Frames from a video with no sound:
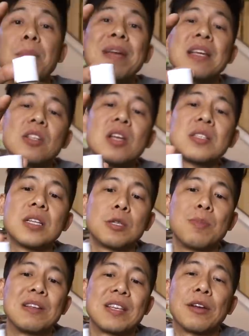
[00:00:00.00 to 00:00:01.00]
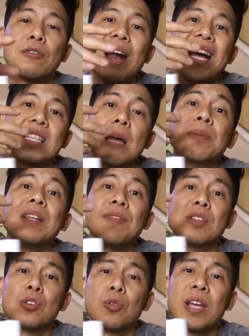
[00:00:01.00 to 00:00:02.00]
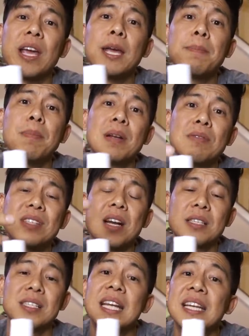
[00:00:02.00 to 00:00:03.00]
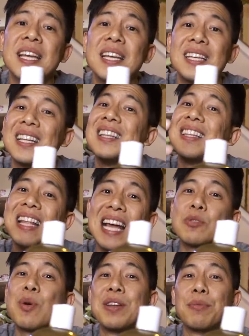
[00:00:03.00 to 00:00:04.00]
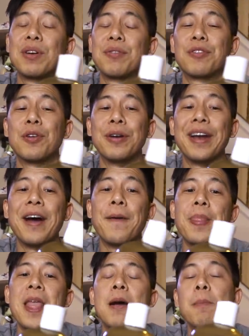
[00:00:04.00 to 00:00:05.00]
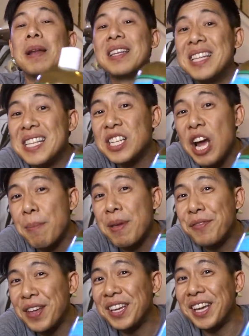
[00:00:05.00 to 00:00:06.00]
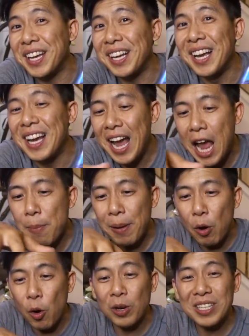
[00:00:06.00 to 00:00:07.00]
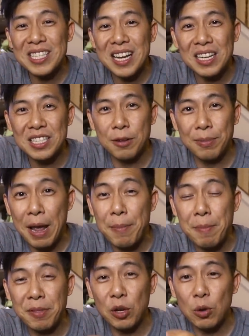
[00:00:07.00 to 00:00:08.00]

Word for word: I mean, as long as it smells like grass, I believe it is okay. But if it starts stinking, that's when you wanna throw it out. But this got me thinking, how about all these other stuff that I've been